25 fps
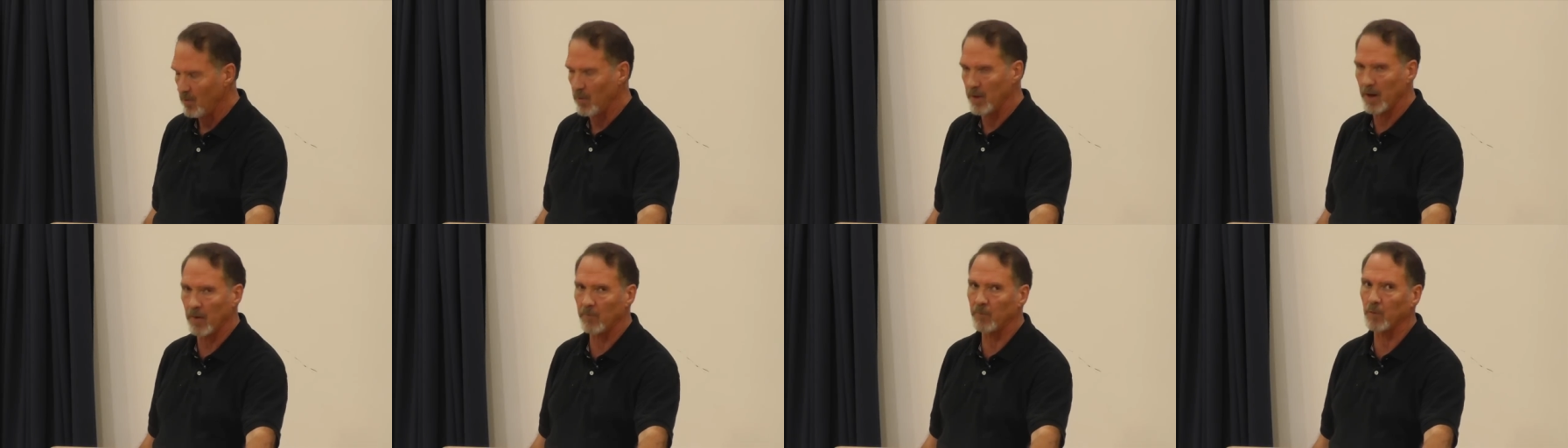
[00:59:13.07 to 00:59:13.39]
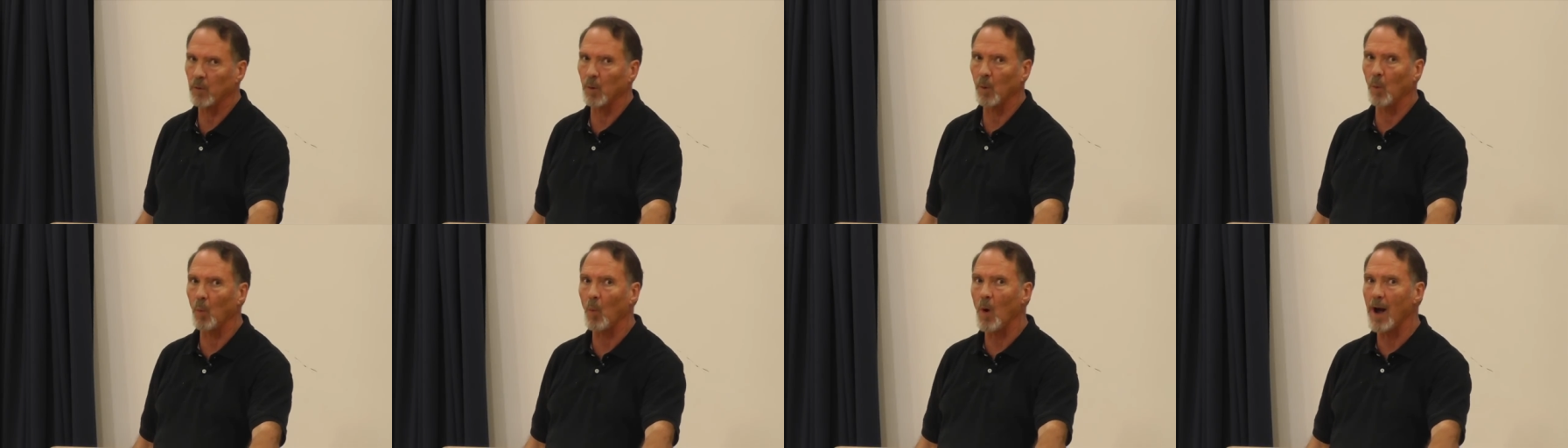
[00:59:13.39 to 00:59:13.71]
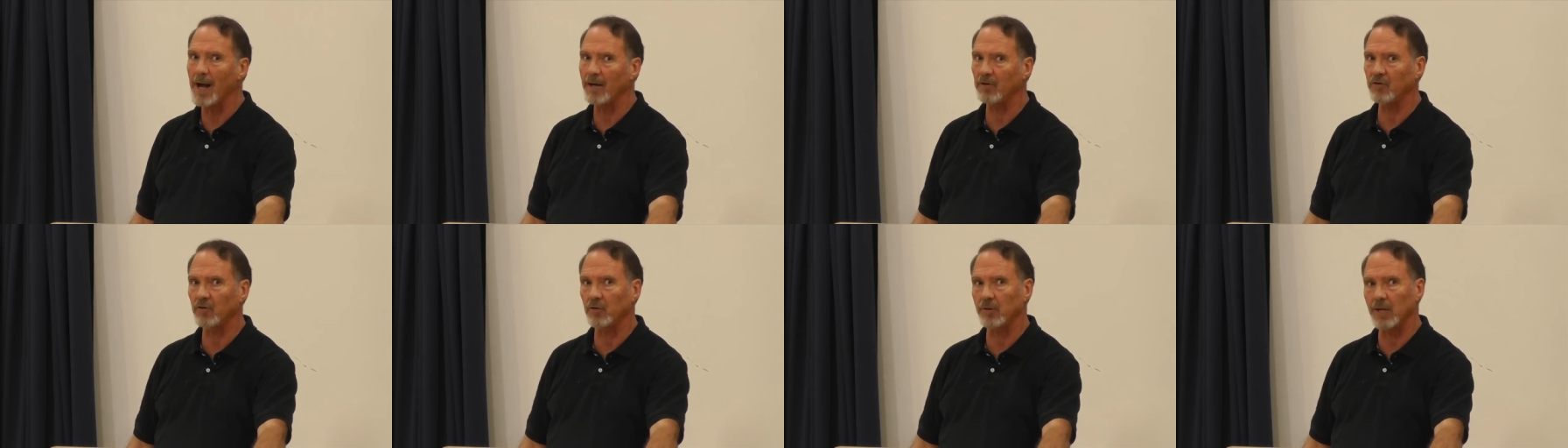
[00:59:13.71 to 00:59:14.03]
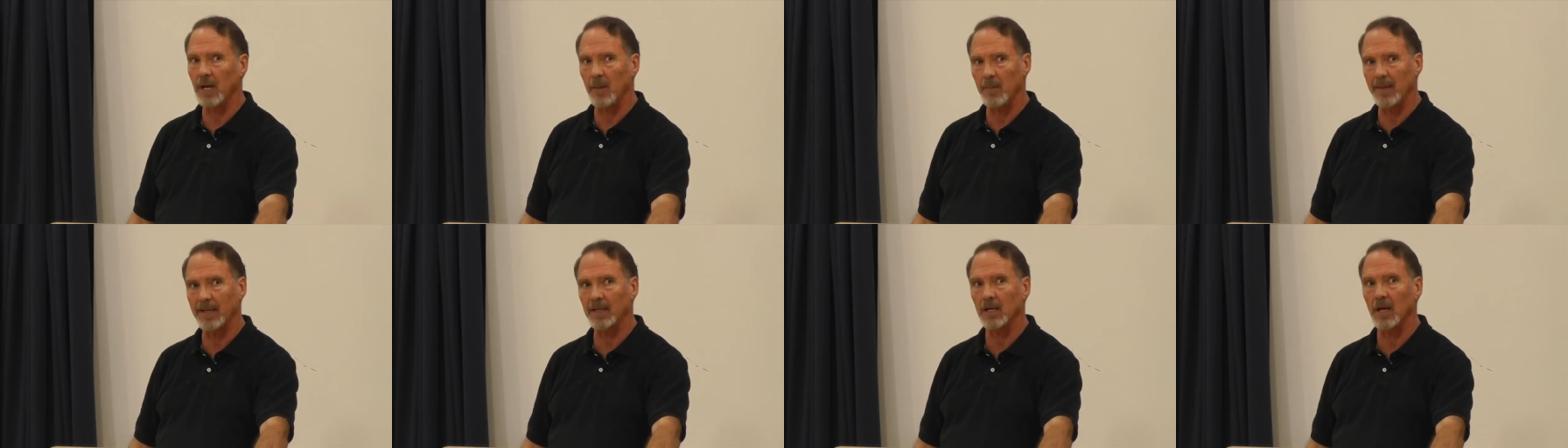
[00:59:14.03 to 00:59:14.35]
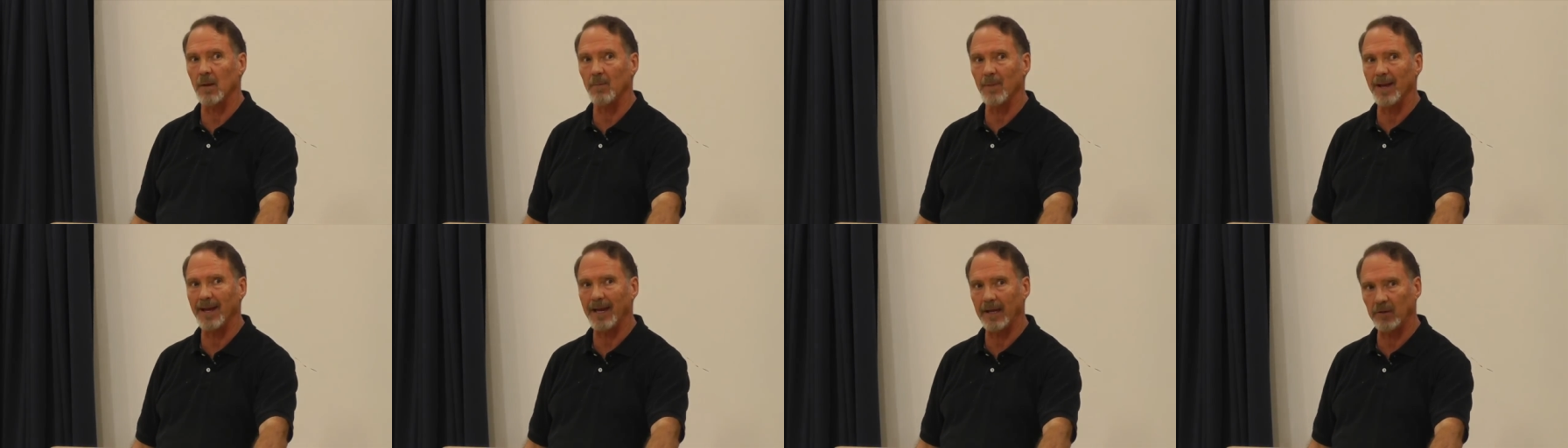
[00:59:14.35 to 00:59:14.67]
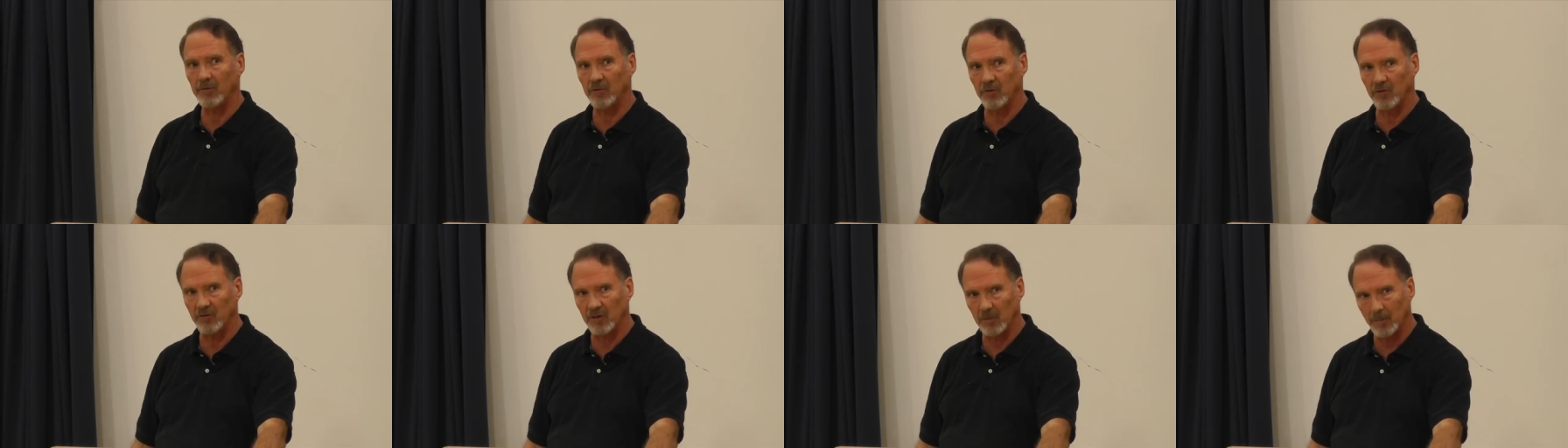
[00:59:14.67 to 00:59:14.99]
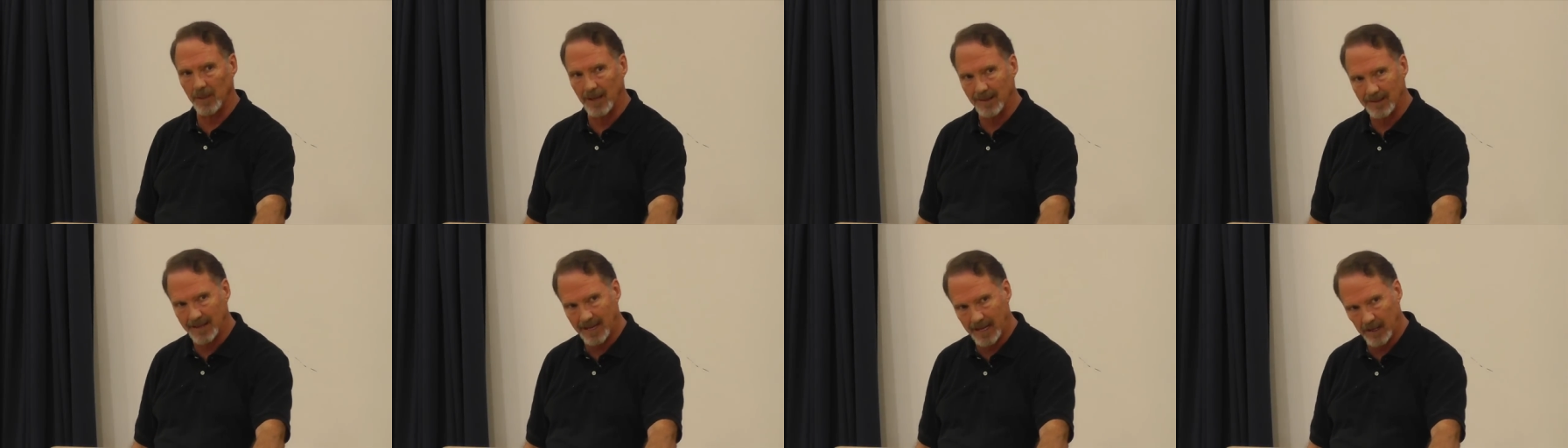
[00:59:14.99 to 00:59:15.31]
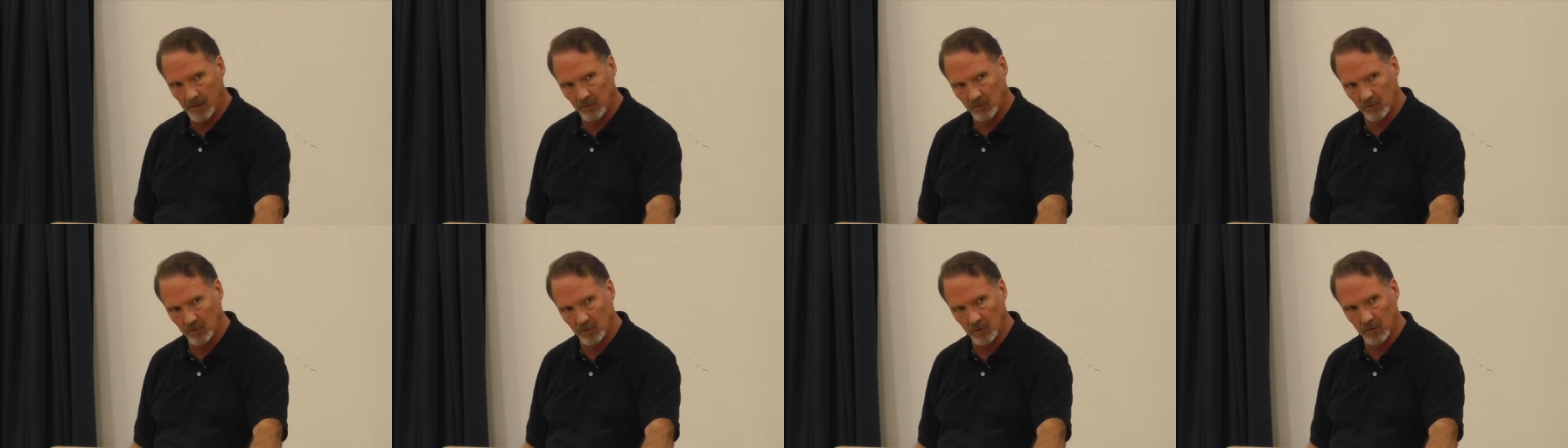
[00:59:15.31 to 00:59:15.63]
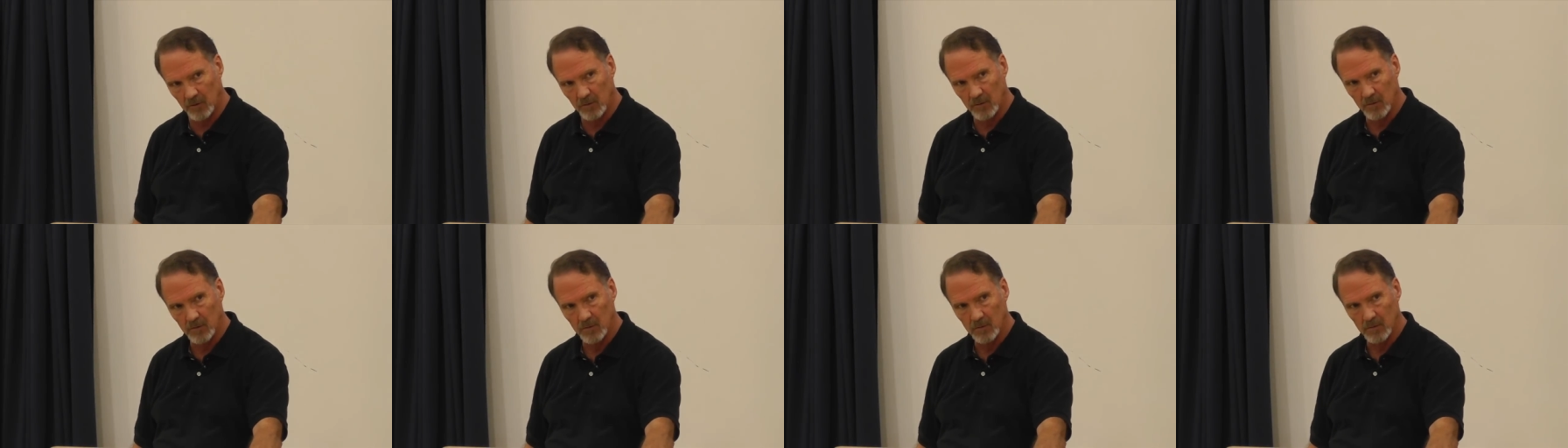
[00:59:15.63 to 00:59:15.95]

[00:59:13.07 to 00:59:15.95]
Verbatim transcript: Therefore, why should I become anxious about cancer?